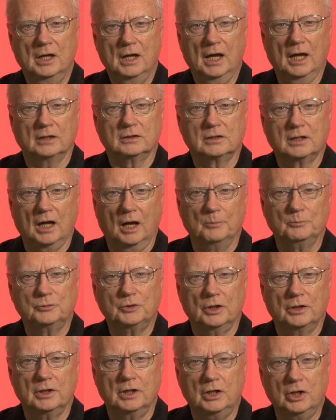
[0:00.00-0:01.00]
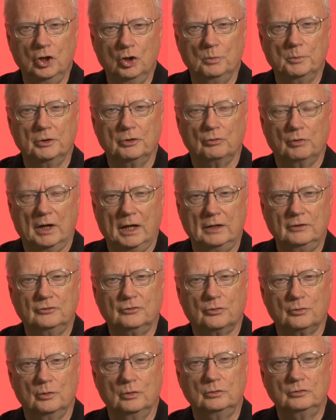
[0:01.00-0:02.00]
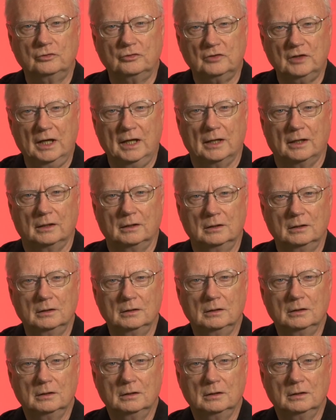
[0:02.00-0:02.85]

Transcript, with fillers: had come to the human race through sin